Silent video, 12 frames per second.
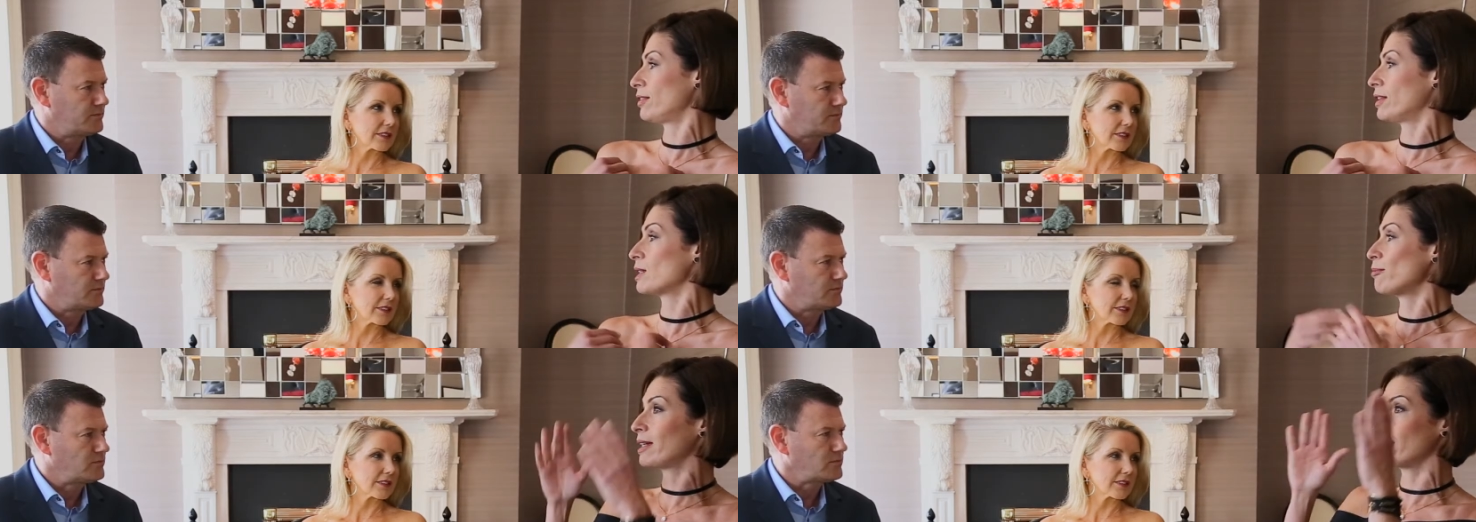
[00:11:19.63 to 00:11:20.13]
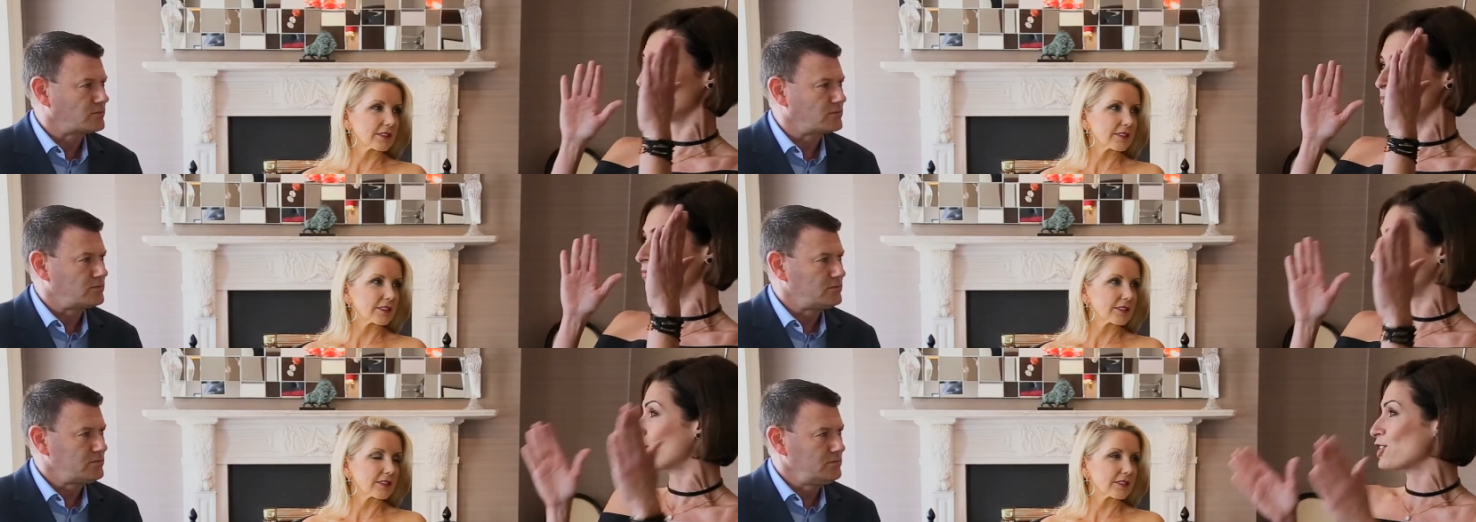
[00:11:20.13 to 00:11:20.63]
Speaker 1: You're gonna buy a
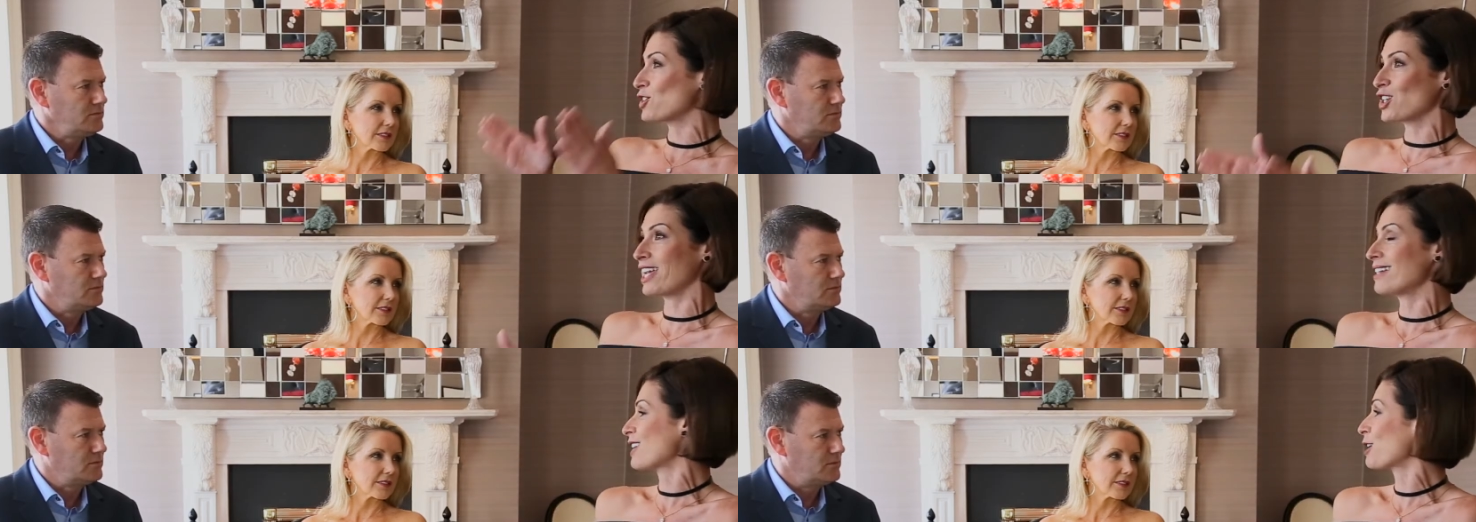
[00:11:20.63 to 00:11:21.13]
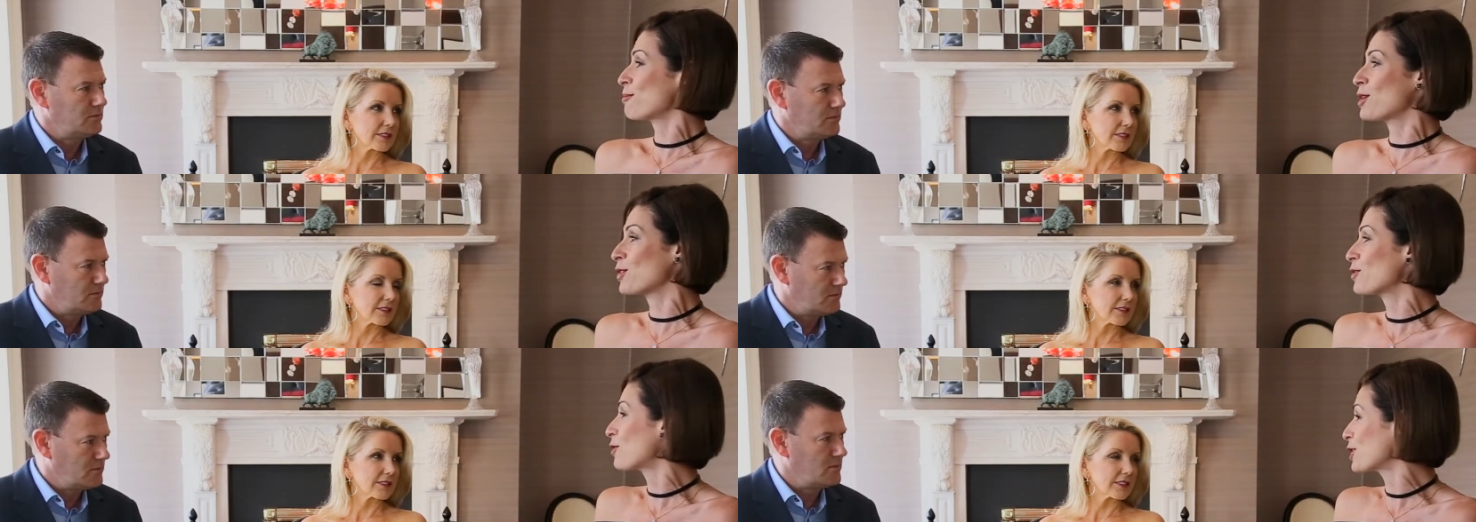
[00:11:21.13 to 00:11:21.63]
very gigantic
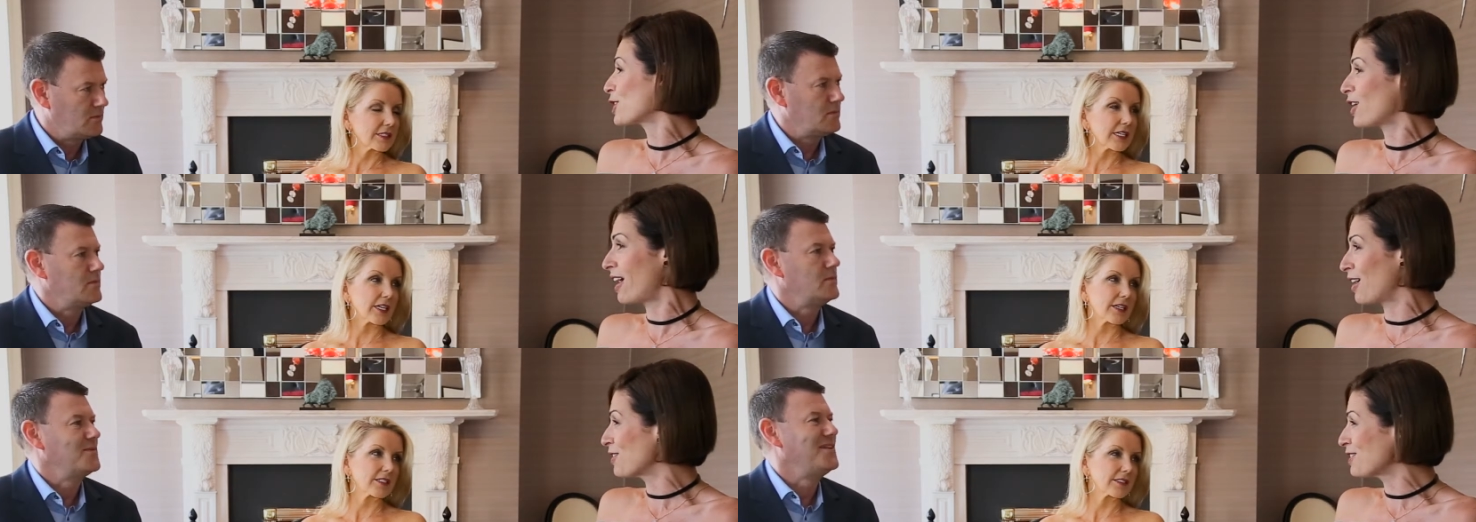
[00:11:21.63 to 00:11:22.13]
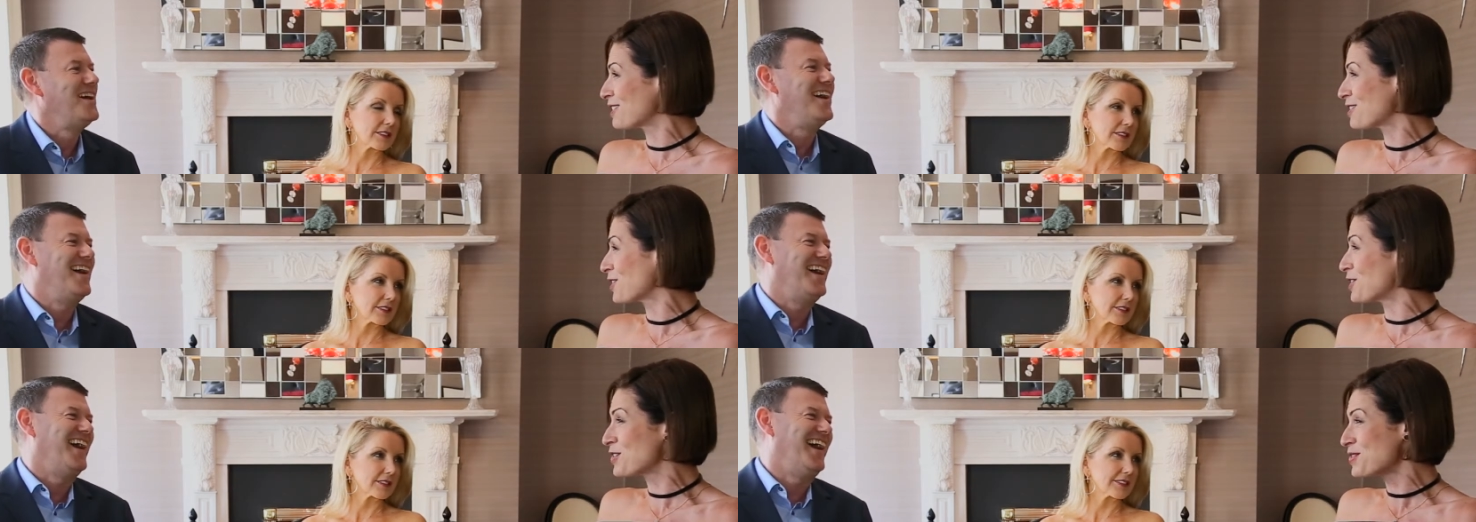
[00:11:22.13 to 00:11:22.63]
mirror for your house. It's
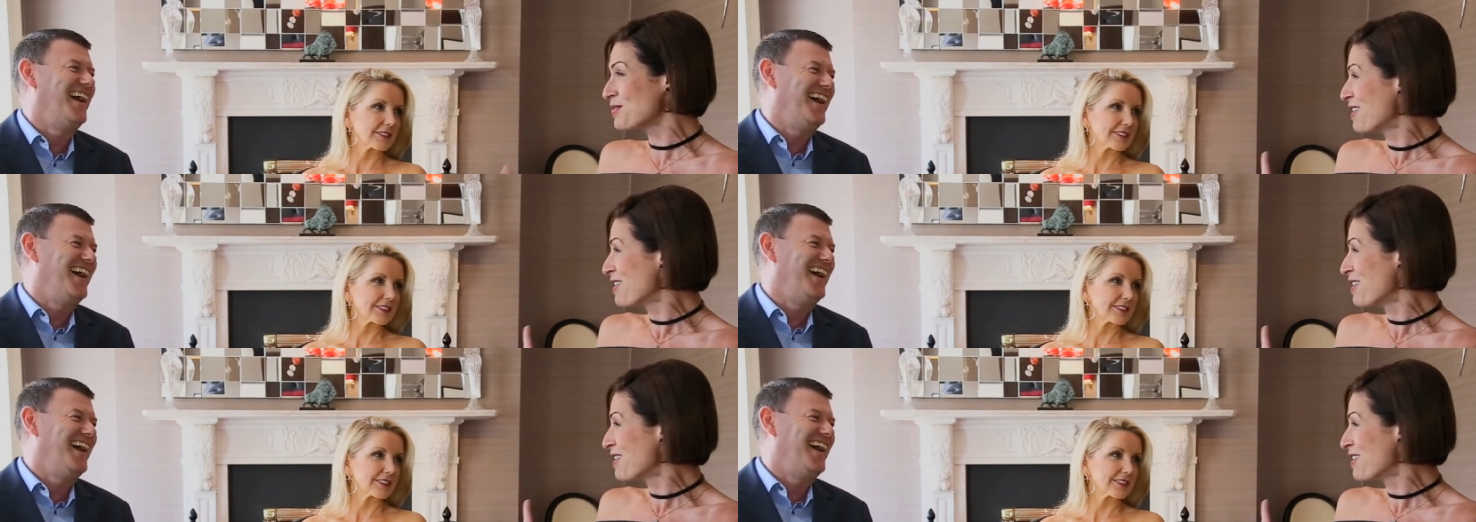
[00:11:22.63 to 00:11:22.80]
your new